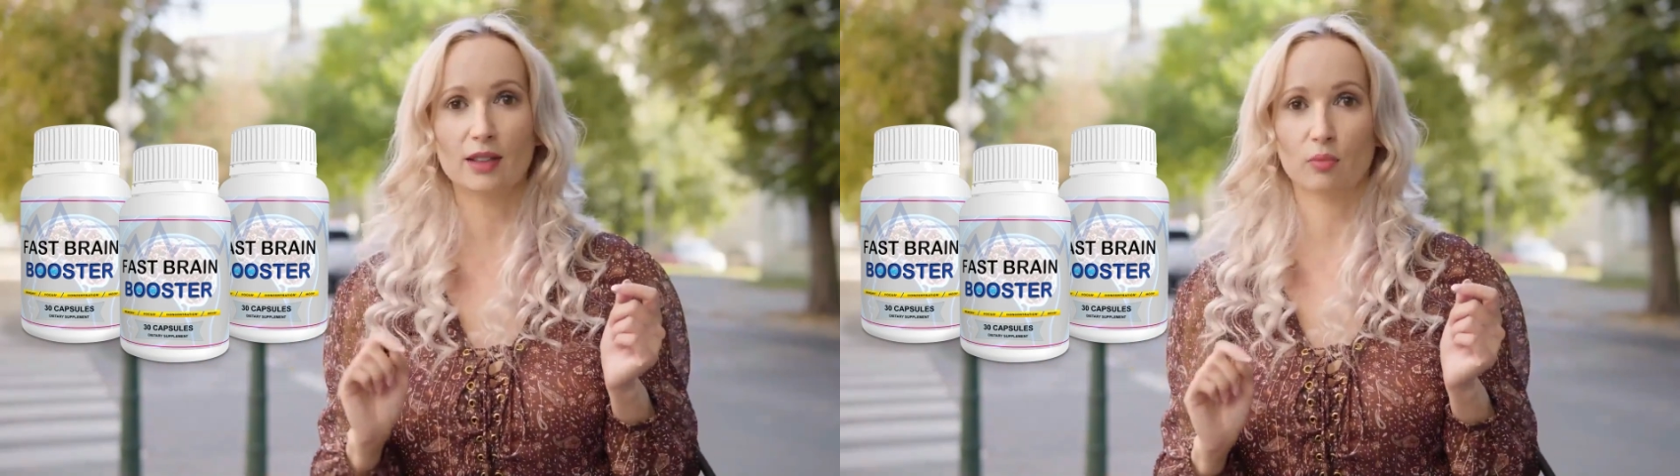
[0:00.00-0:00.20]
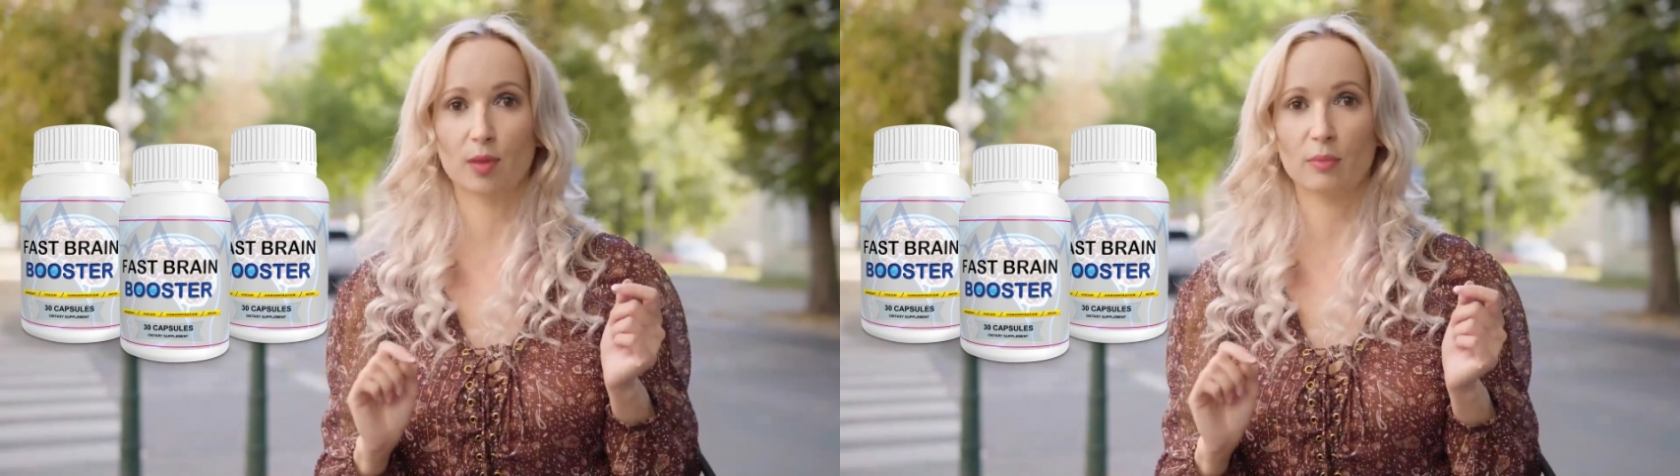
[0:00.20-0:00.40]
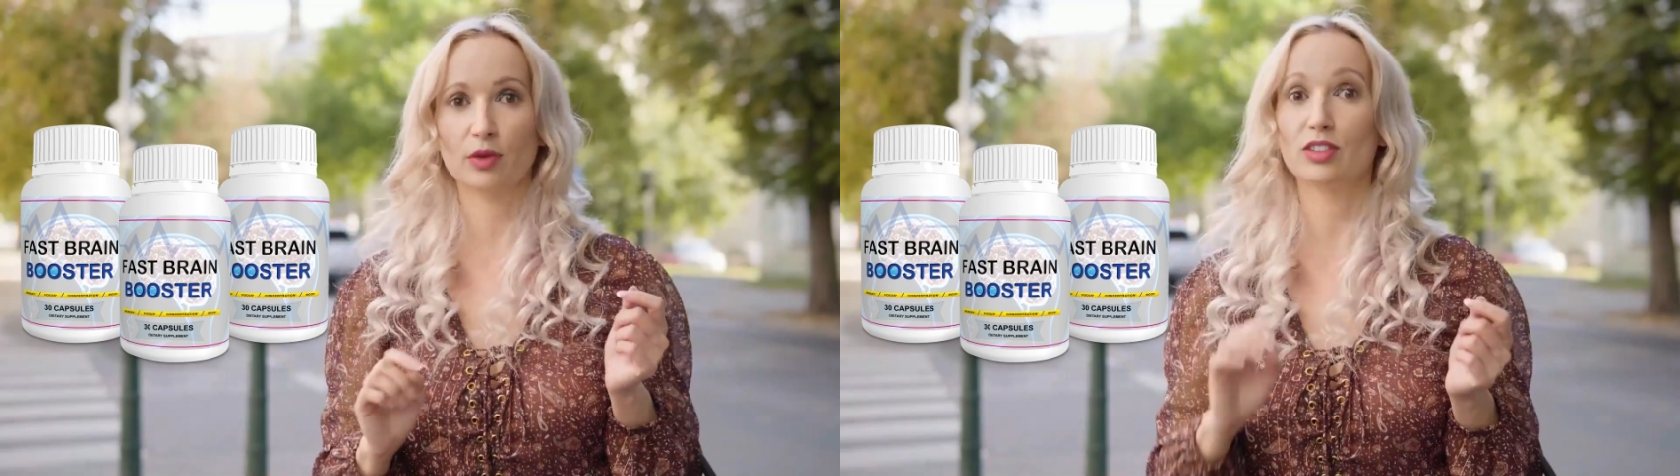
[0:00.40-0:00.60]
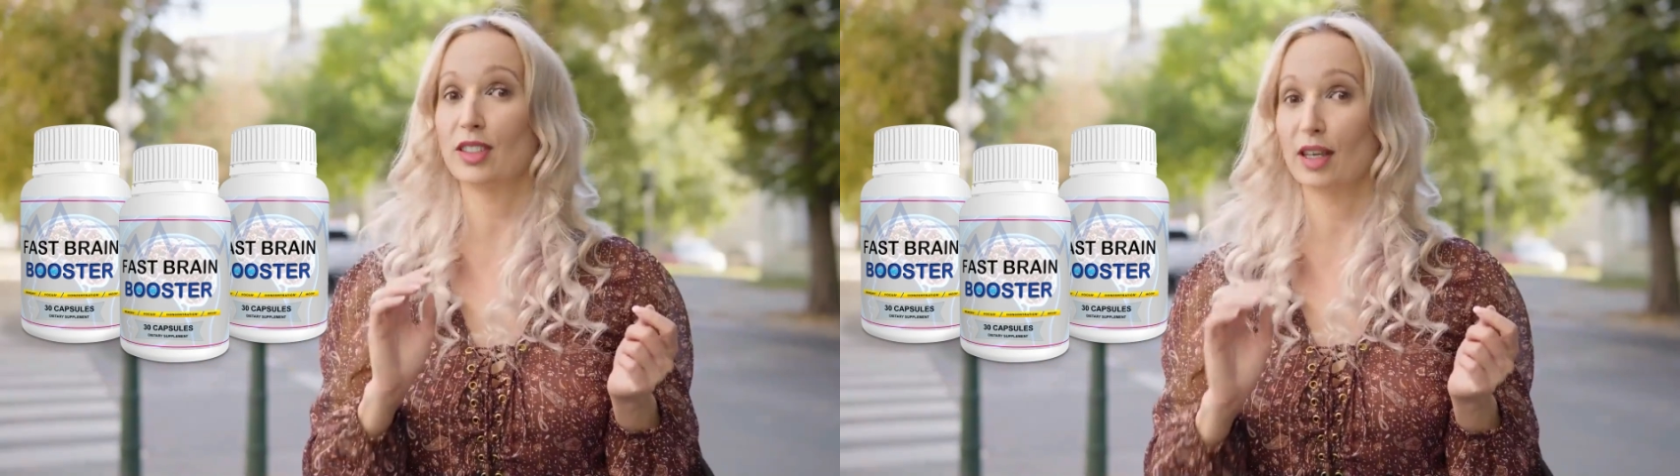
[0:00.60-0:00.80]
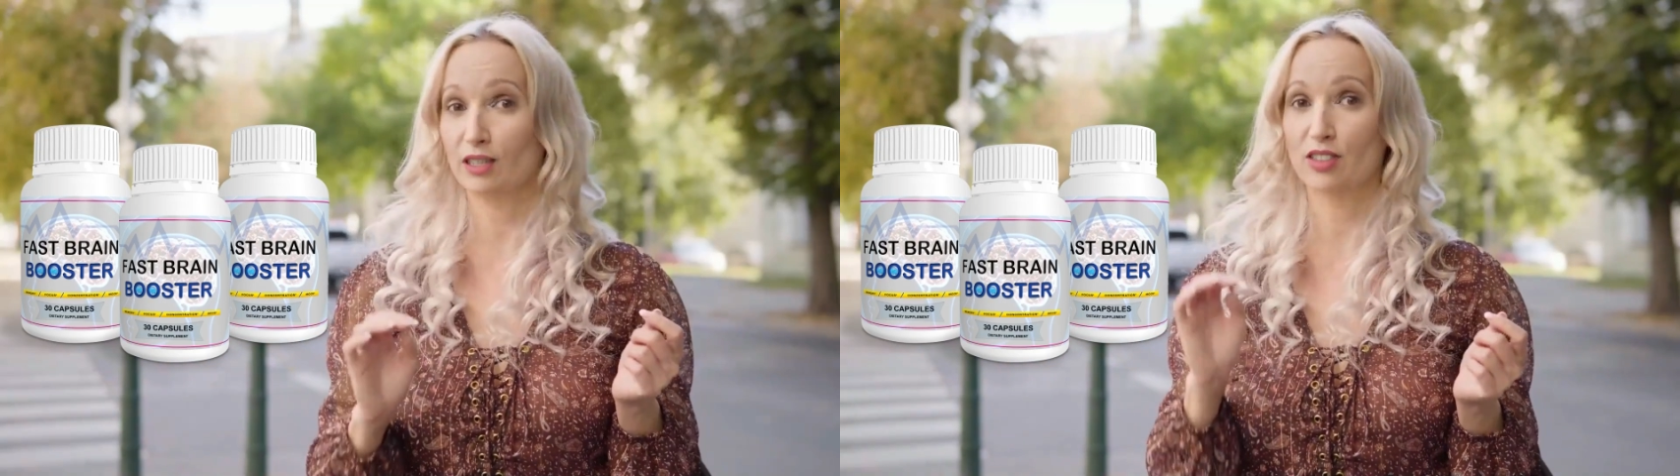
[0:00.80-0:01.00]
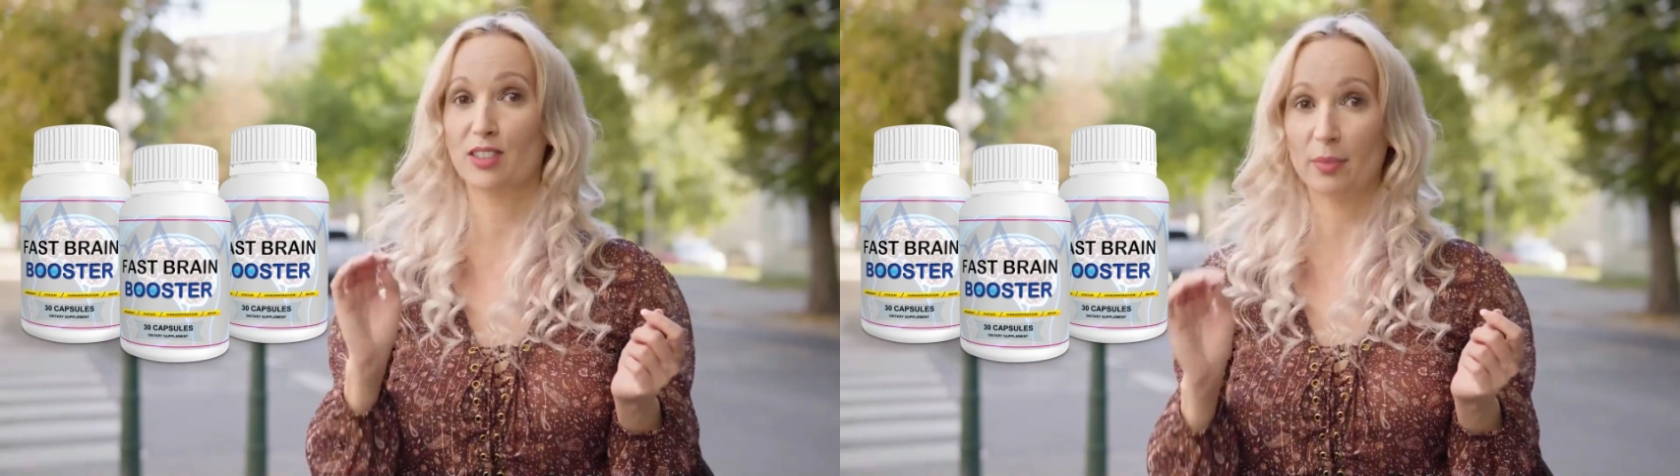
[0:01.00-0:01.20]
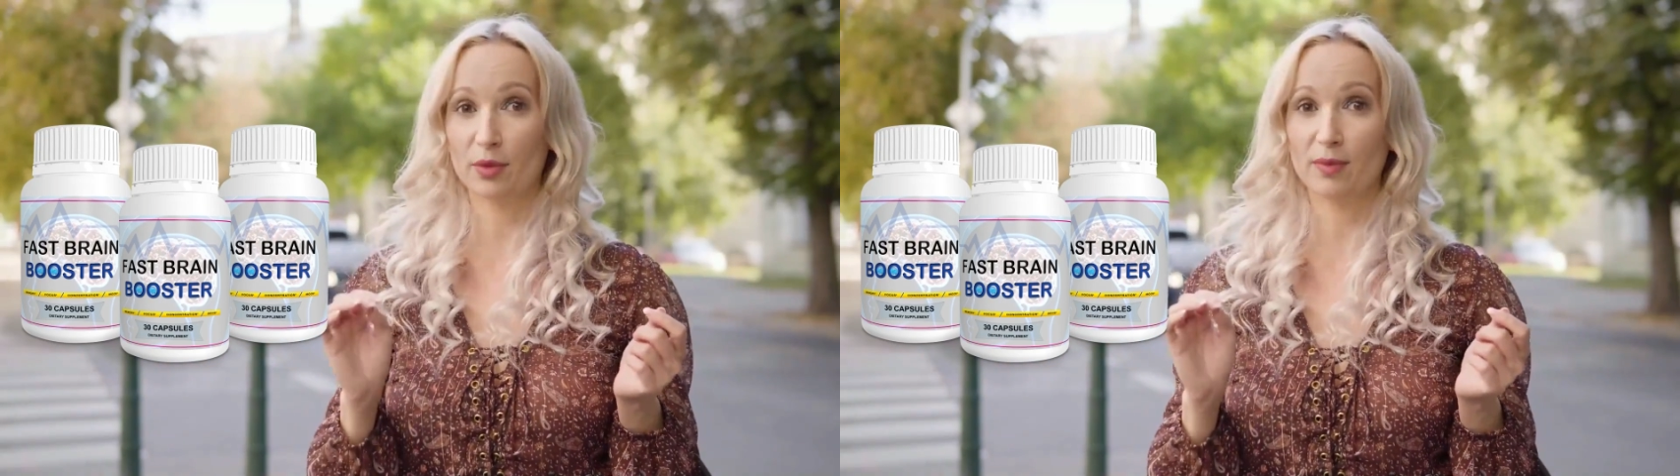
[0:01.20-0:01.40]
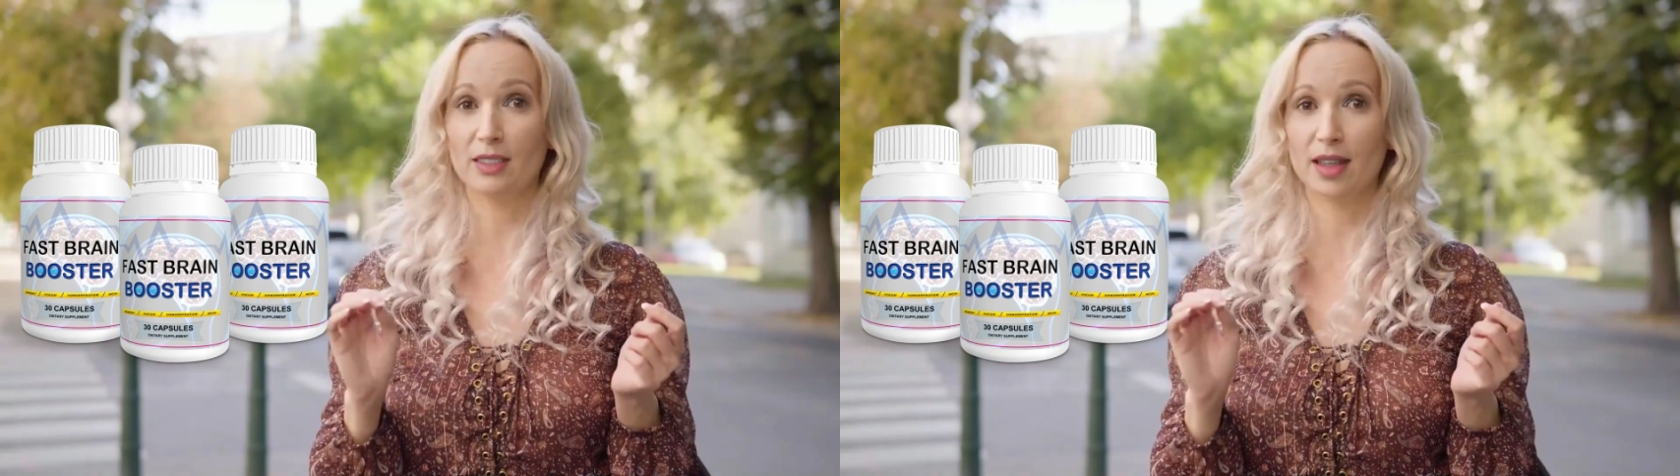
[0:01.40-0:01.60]
and remember to take the
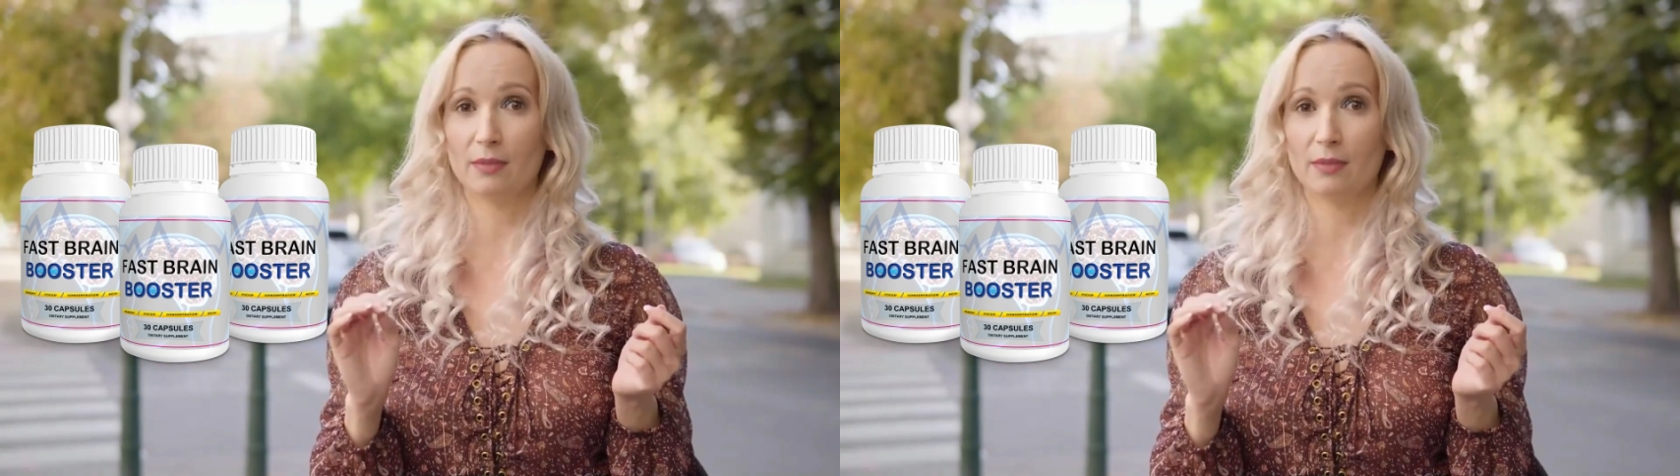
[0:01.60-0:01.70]
supplement